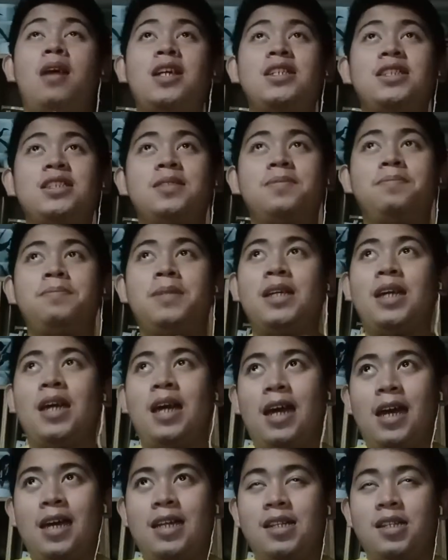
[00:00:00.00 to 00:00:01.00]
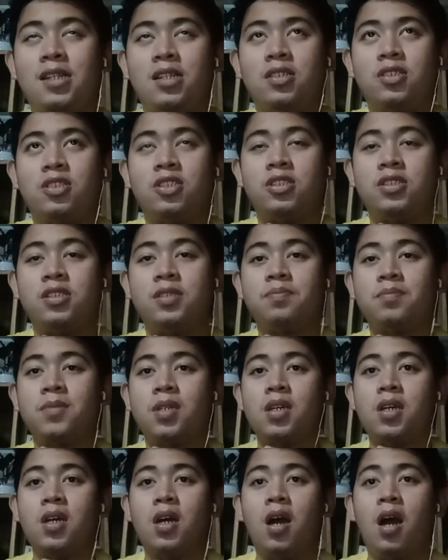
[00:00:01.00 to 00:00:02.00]
safely and
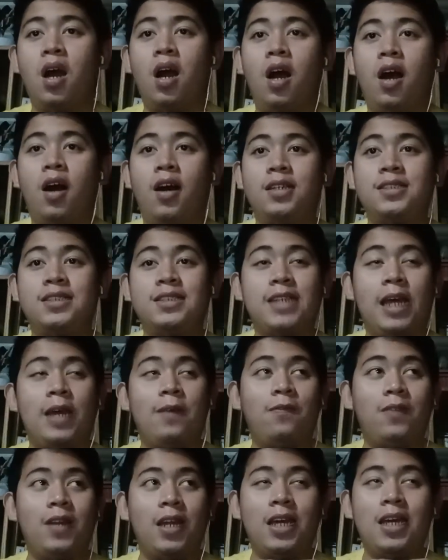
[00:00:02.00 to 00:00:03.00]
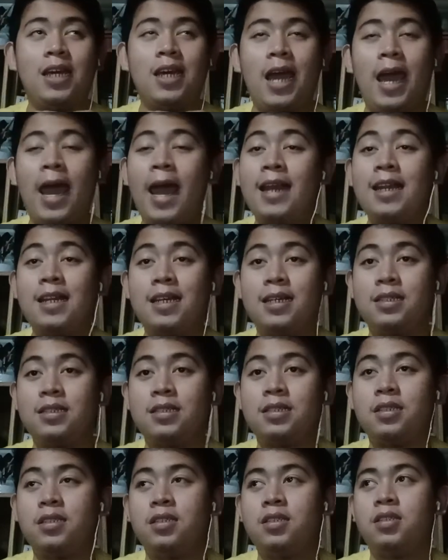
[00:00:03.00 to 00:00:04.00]
carefully
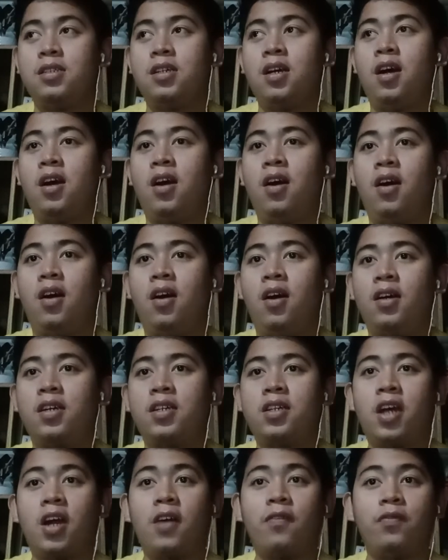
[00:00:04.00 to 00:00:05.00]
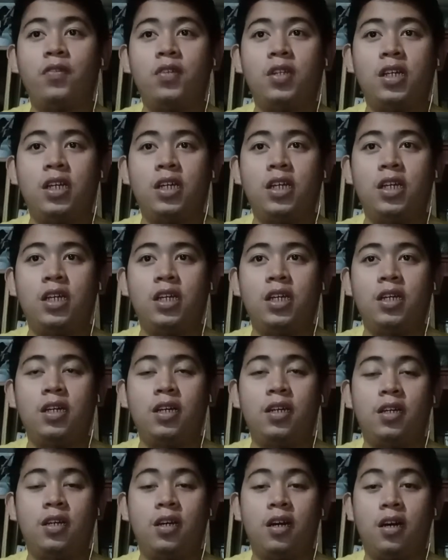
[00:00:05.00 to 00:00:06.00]
disposed. So
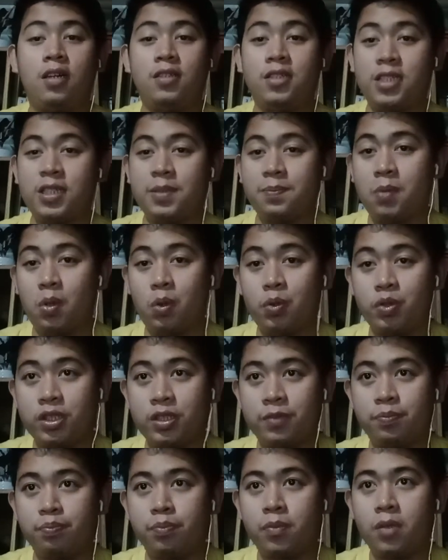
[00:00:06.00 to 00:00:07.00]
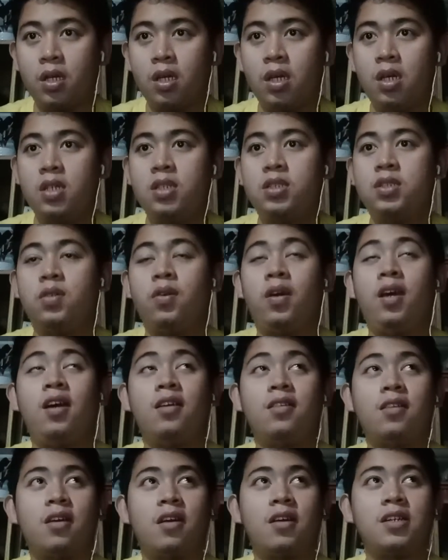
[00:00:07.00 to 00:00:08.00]
healthcare staff may be wear
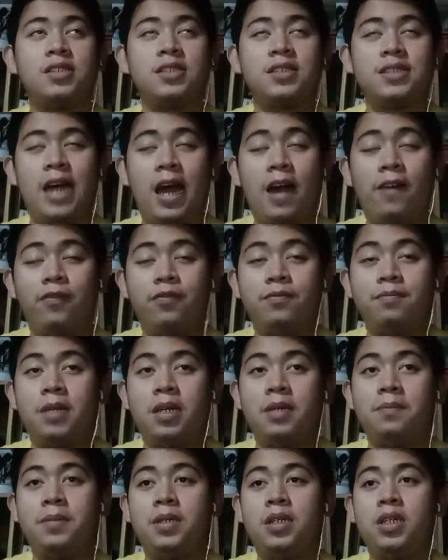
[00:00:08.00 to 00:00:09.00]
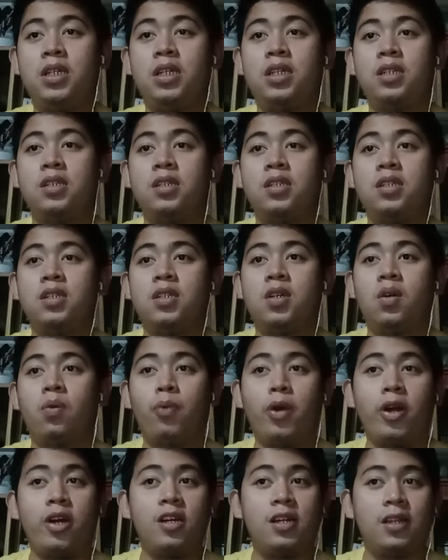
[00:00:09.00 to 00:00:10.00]
gloves, a mask,
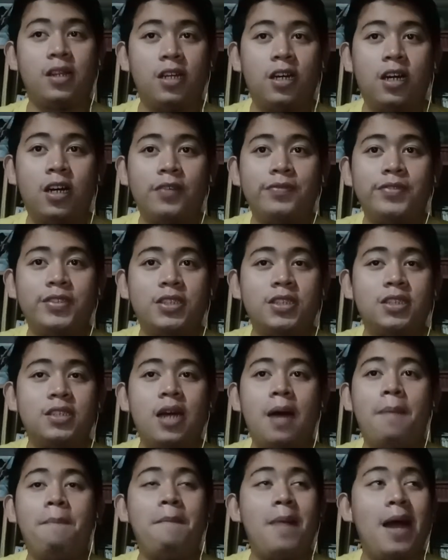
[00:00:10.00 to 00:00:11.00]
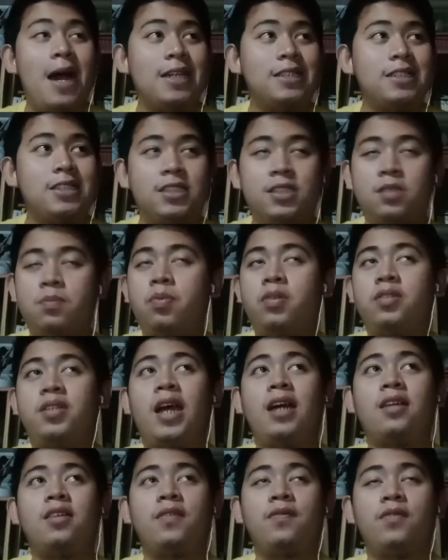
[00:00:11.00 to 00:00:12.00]
protective goggles, or gown to
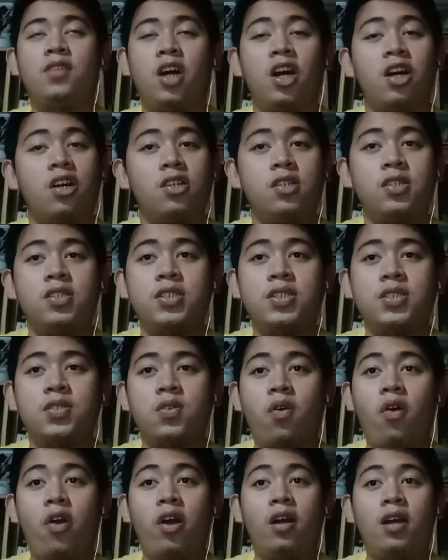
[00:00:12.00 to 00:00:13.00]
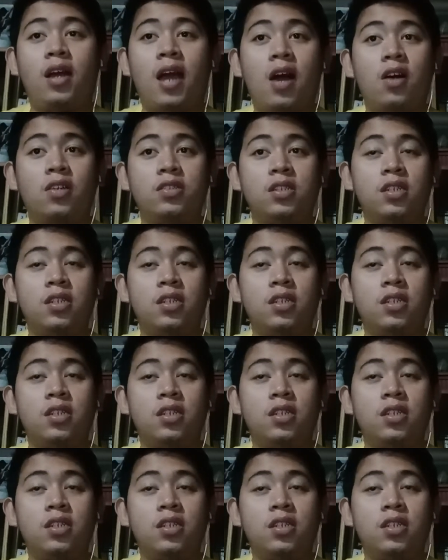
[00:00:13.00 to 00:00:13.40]
avoid direct contact with